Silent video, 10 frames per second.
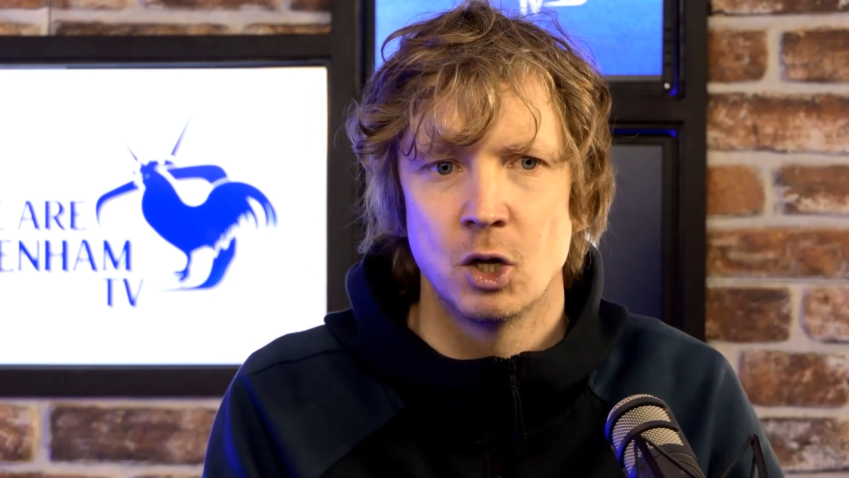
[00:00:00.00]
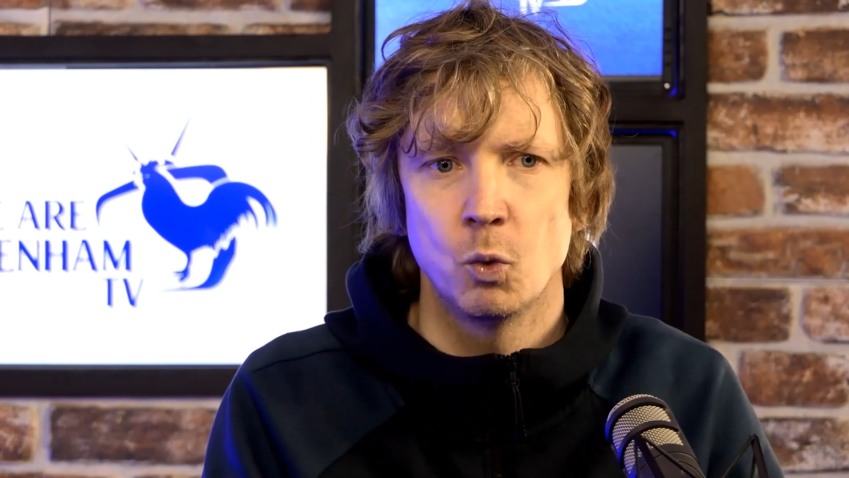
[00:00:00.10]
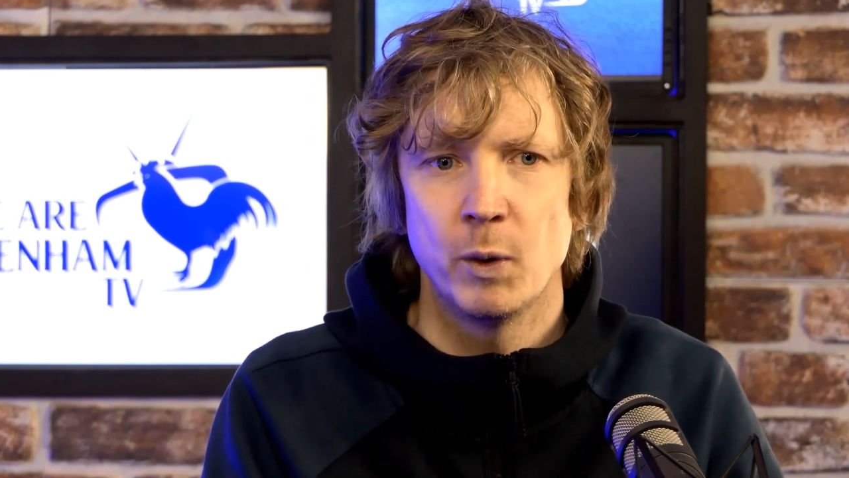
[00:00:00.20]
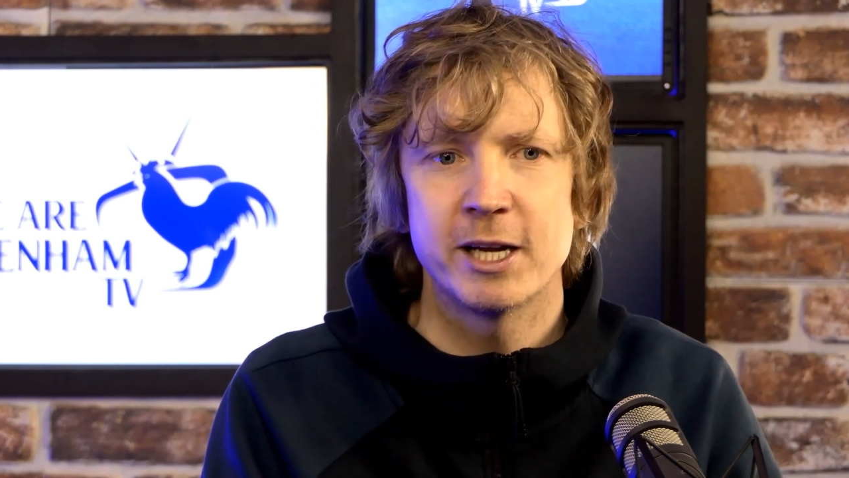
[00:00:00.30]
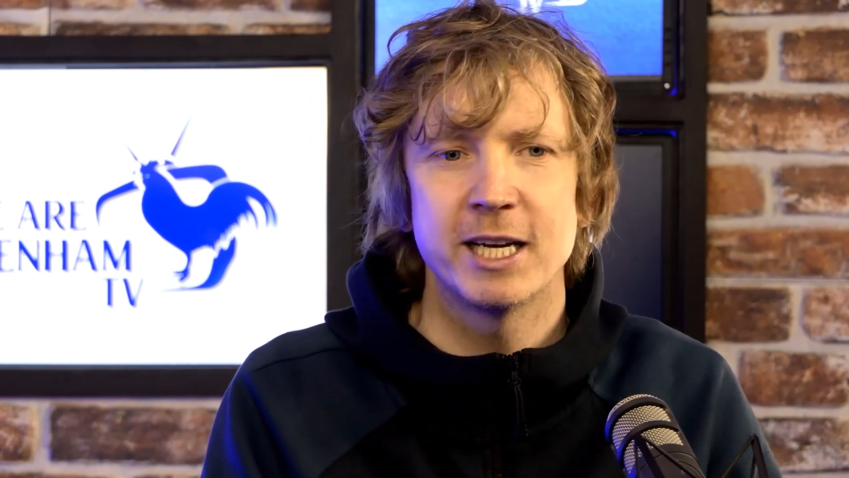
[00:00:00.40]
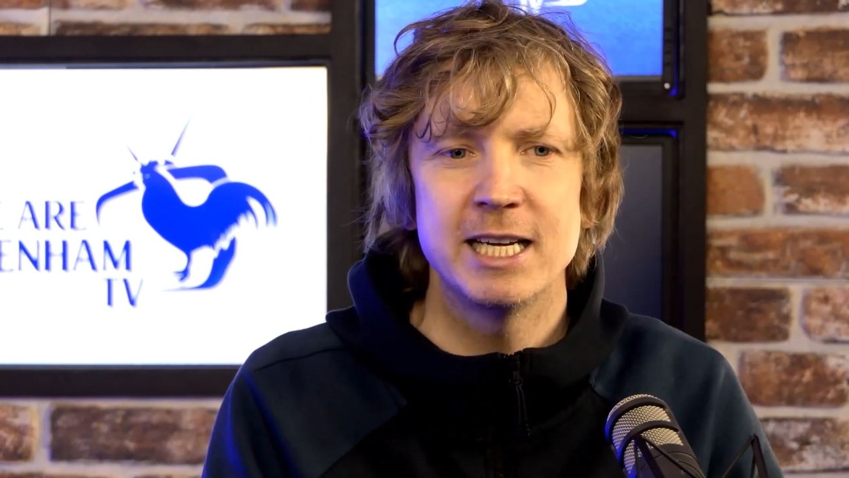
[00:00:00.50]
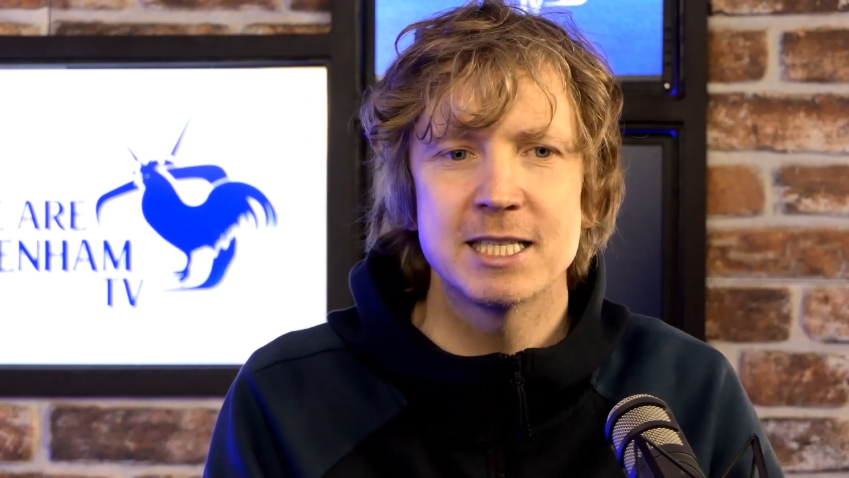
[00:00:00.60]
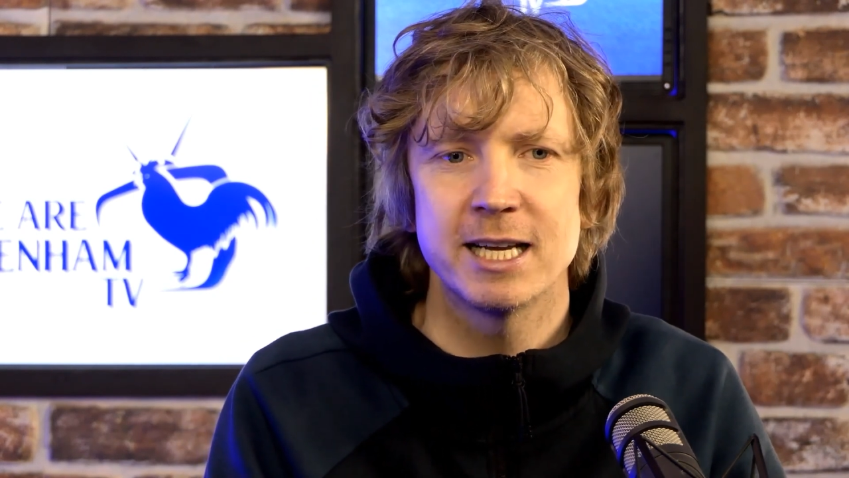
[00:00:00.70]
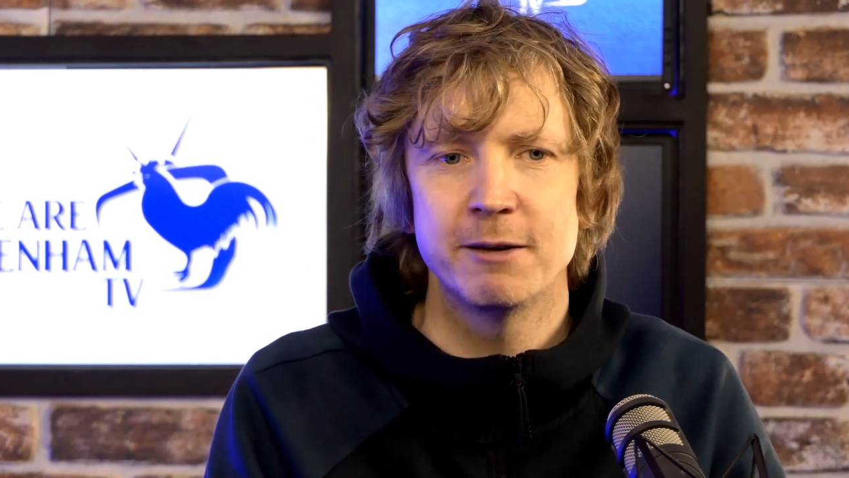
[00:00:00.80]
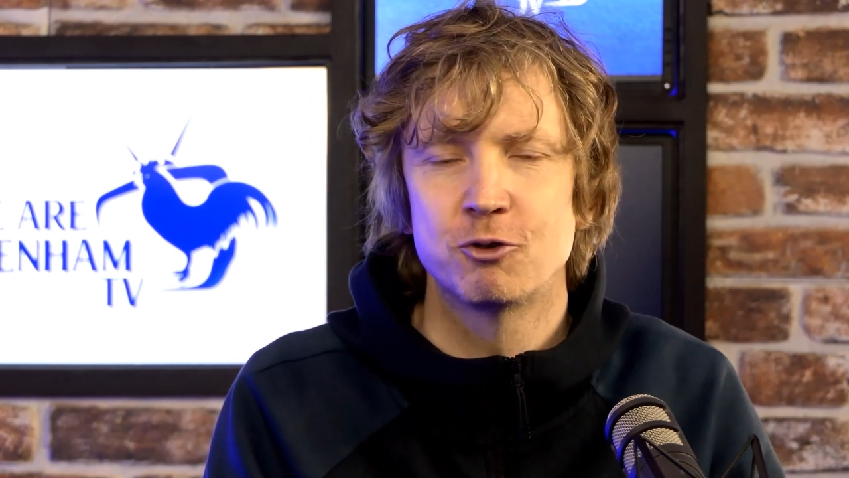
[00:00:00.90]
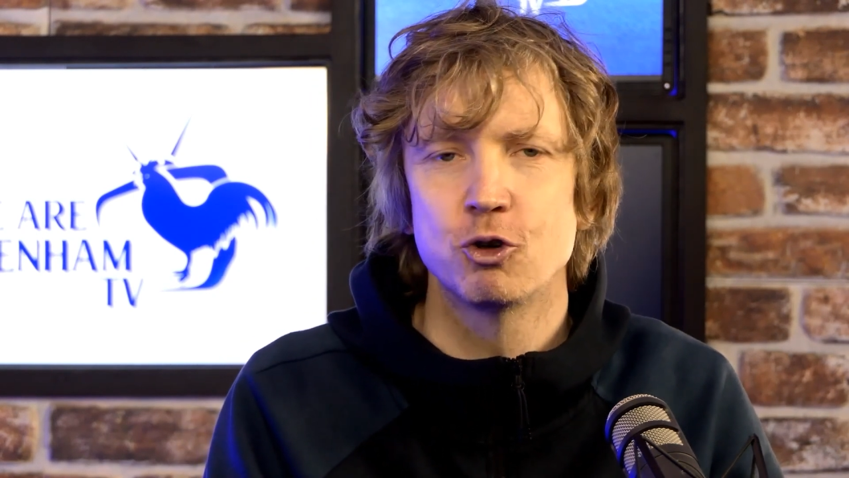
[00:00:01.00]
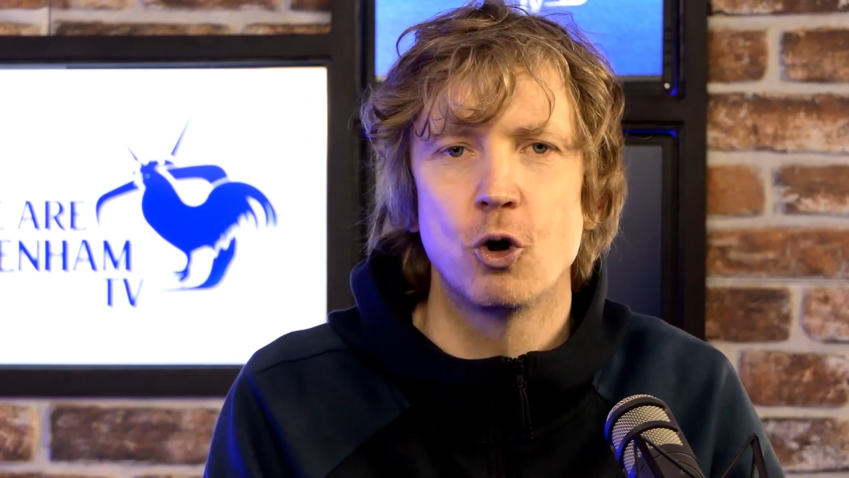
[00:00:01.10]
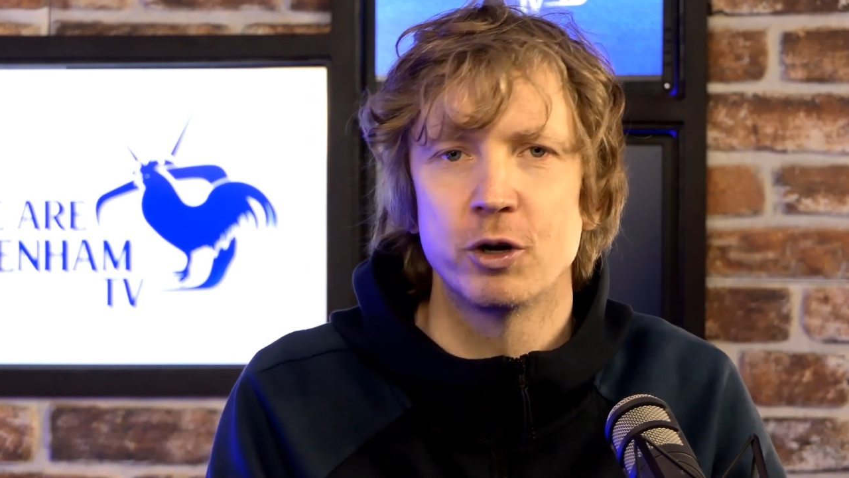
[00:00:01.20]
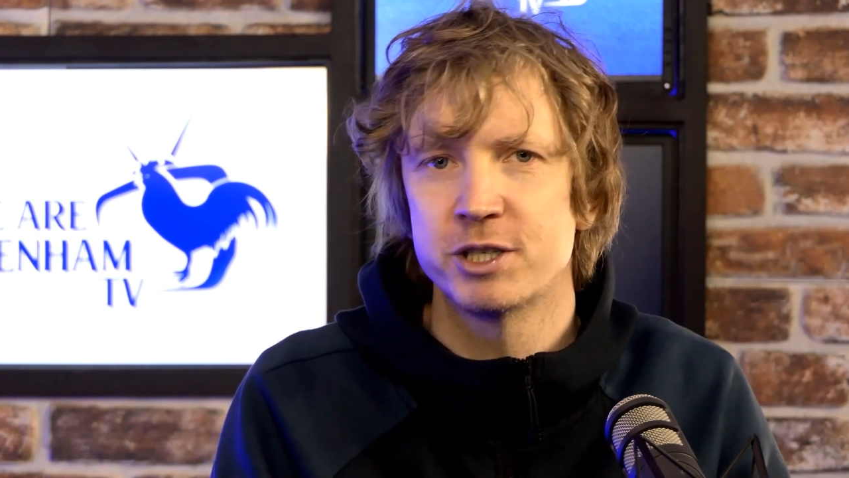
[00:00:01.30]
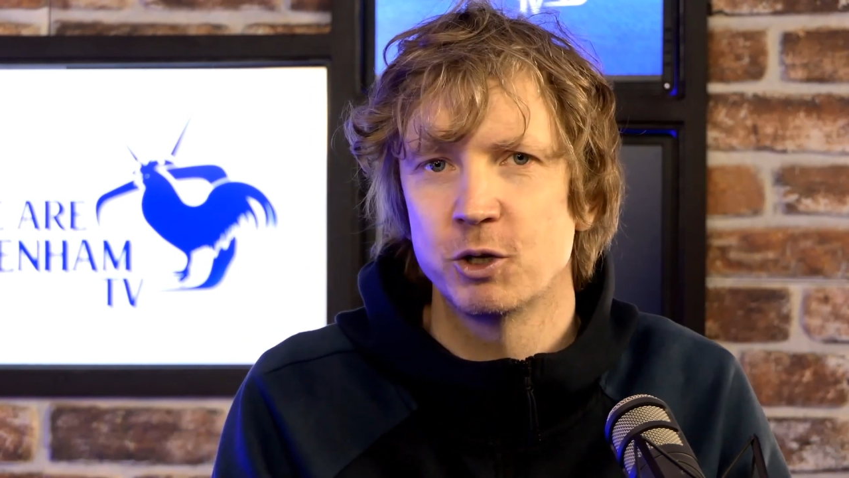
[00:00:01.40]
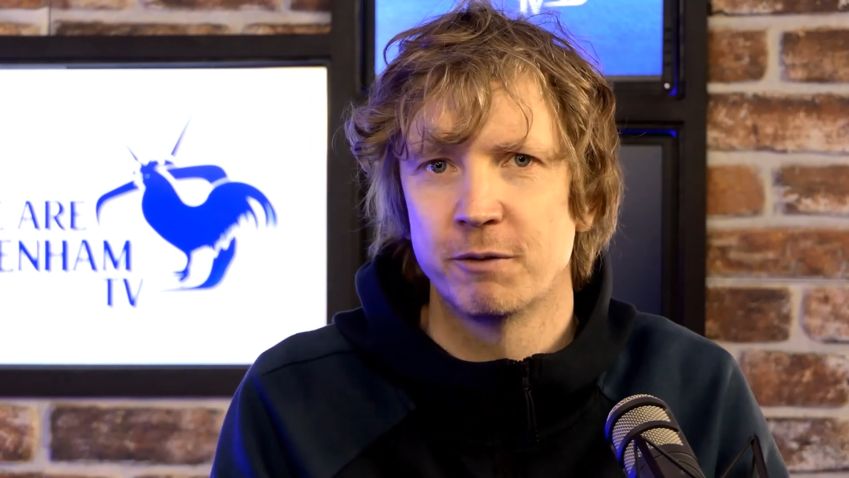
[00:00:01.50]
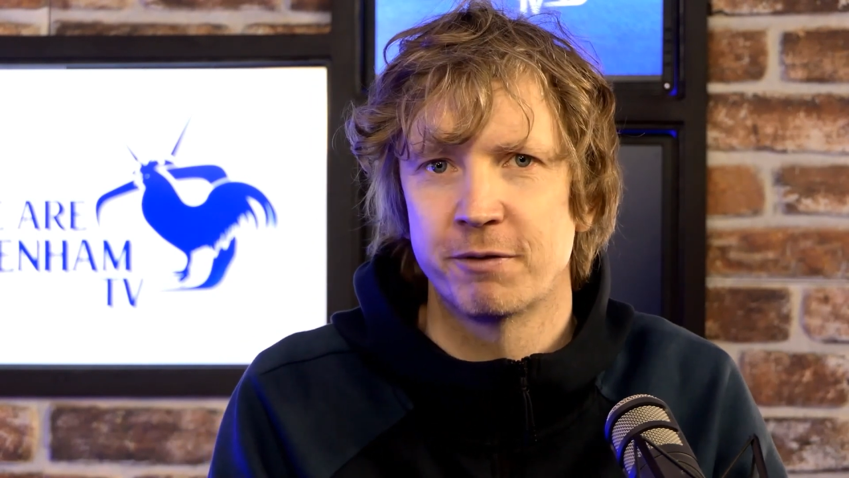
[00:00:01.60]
We could easily have drawn two of